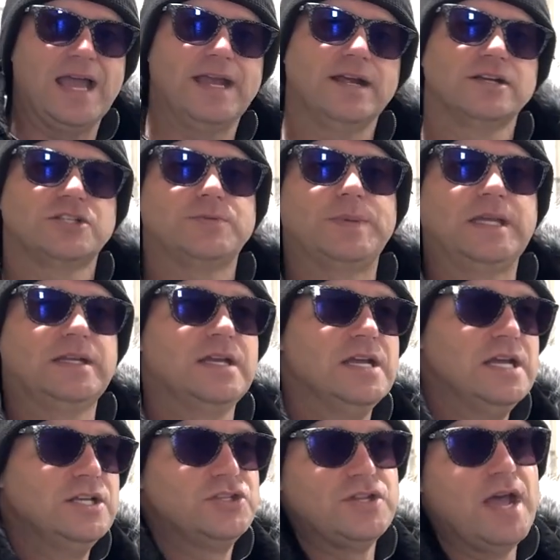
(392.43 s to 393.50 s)
airspeed.
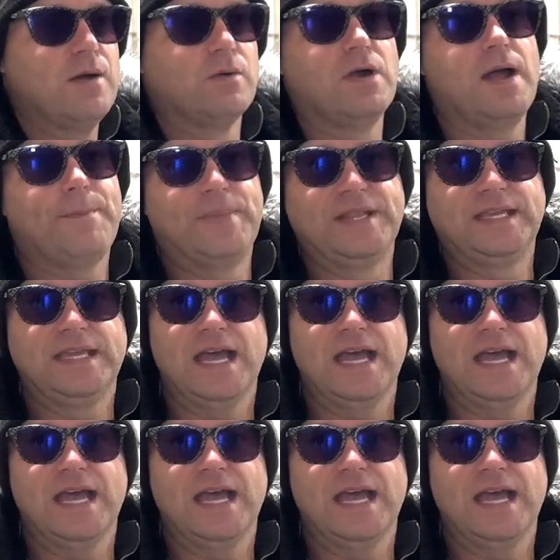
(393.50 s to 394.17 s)
So now we're up in the